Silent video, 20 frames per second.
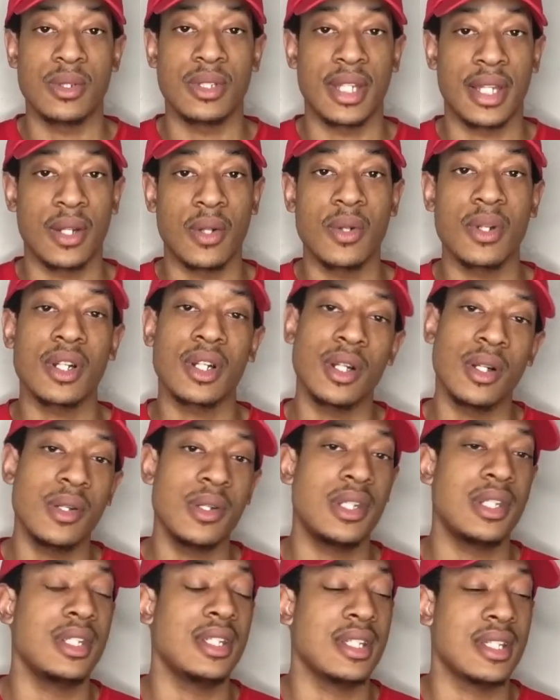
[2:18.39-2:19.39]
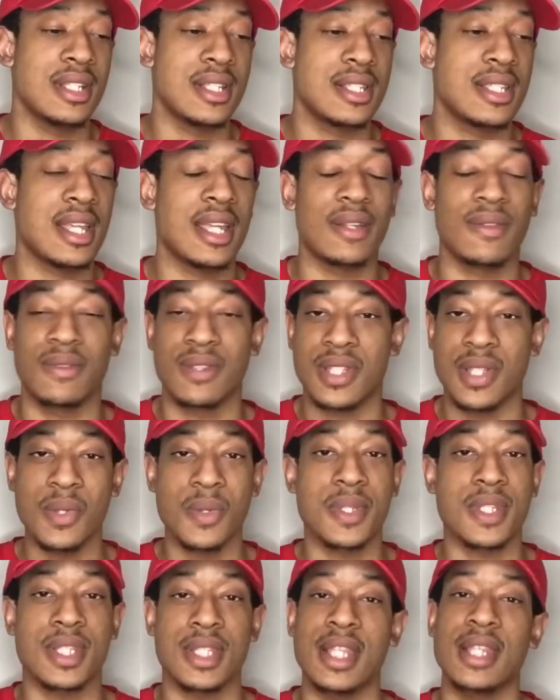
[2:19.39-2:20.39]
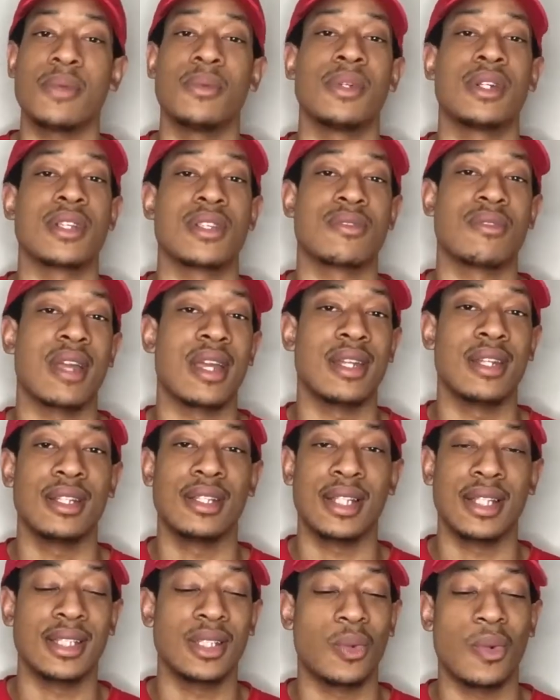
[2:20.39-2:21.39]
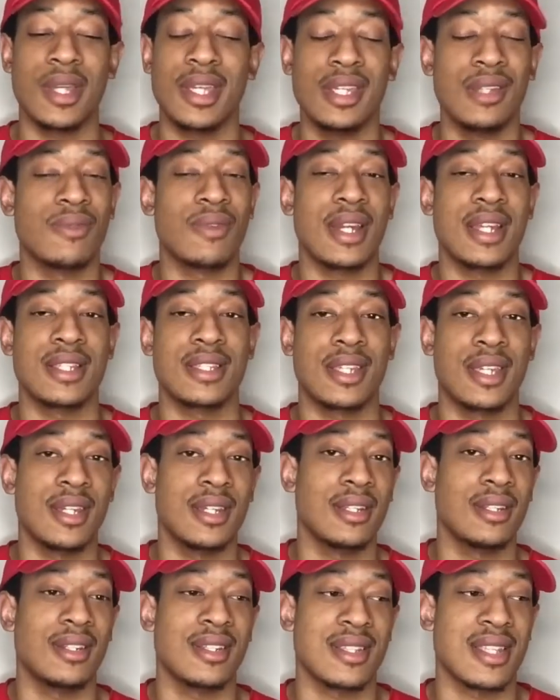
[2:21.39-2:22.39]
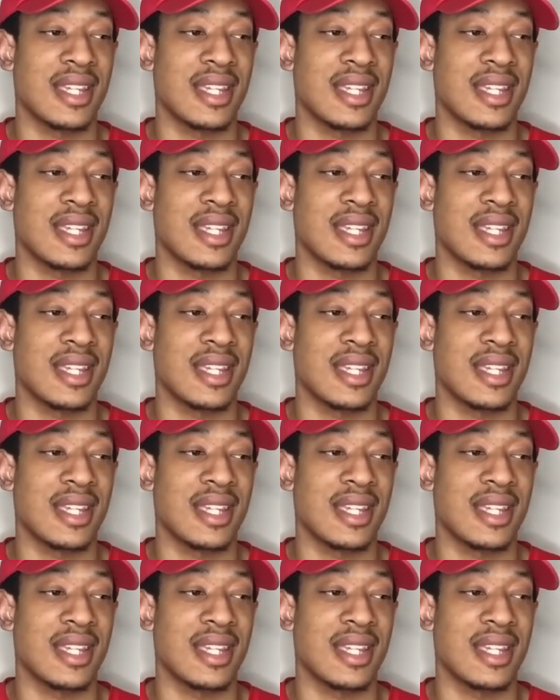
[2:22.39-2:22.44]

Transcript: Like Horikoshi is like so slick with his writing, like the way he writes characters.